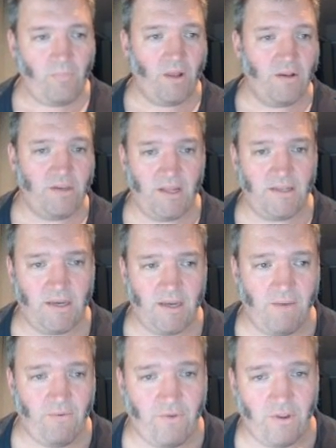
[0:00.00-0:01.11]
So that's
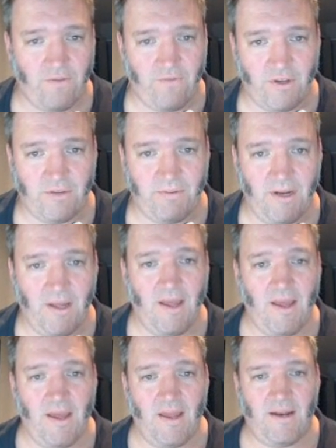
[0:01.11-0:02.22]
okay, we've got the first bit.
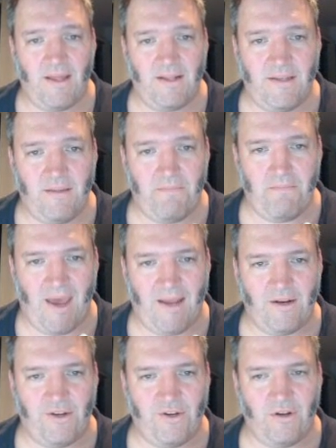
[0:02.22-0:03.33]
Now that's the
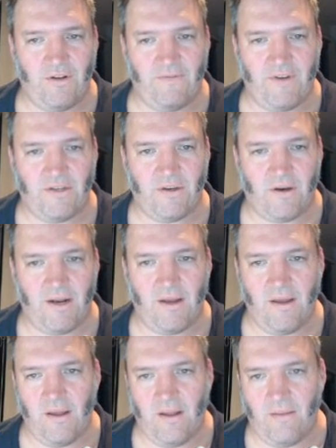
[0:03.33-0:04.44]
magnitude of each side,
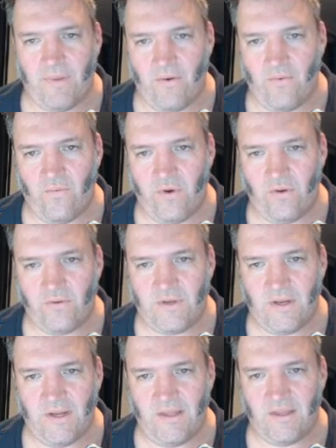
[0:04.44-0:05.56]
but we also
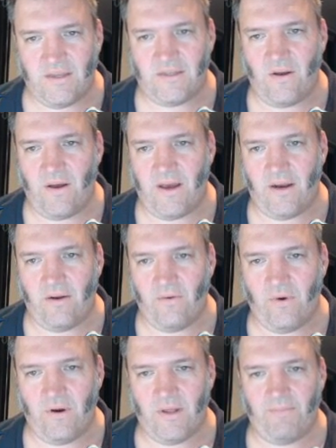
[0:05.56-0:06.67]
need the sign.
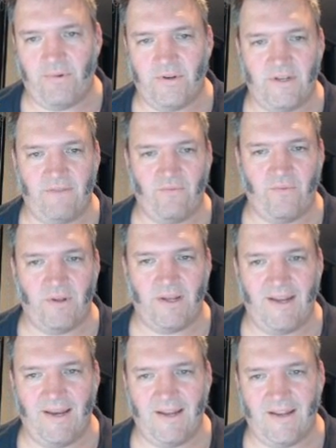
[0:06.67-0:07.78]
Where are they positive and where are they
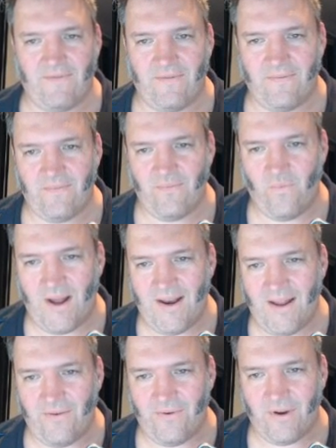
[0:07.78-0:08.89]
negative?
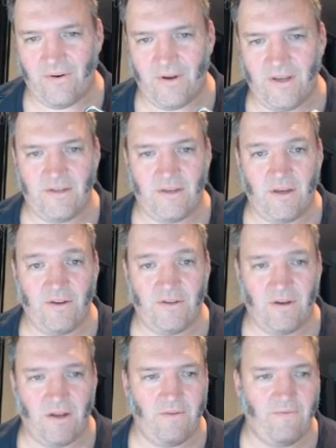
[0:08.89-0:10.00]
100 degrees,
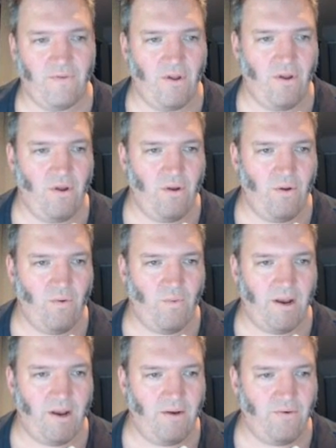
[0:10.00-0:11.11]
cosine of
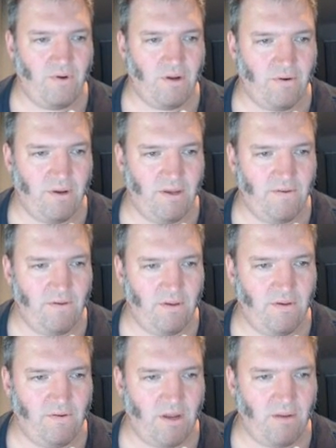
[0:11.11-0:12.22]
100 degrees
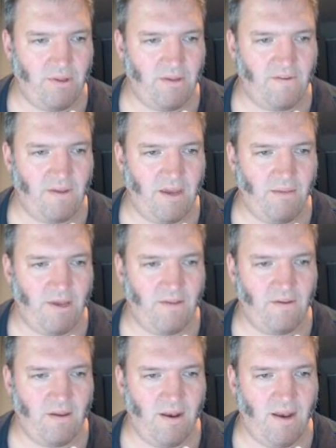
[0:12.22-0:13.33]
is going to be the same
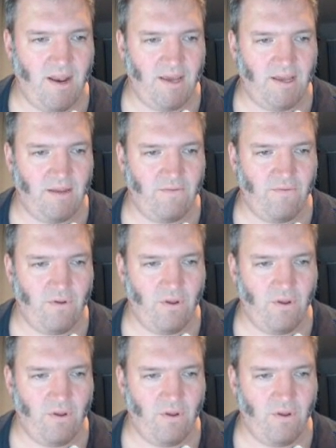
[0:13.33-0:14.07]
as negative